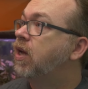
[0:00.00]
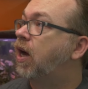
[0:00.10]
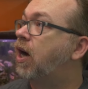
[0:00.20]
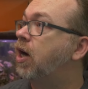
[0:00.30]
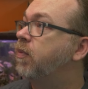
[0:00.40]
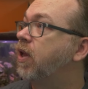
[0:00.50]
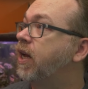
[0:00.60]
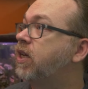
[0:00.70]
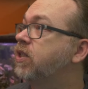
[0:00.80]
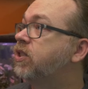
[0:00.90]
um,
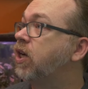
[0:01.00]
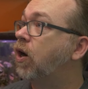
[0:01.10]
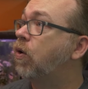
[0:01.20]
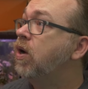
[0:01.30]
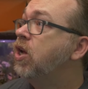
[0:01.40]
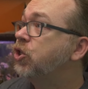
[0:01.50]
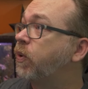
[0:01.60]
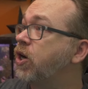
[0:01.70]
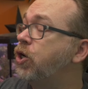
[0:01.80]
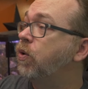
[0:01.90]
like so. So
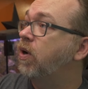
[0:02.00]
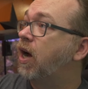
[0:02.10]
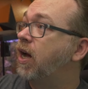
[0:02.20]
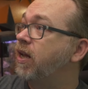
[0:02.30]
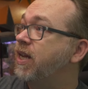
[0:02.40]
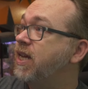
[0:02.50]
we're going to do uh,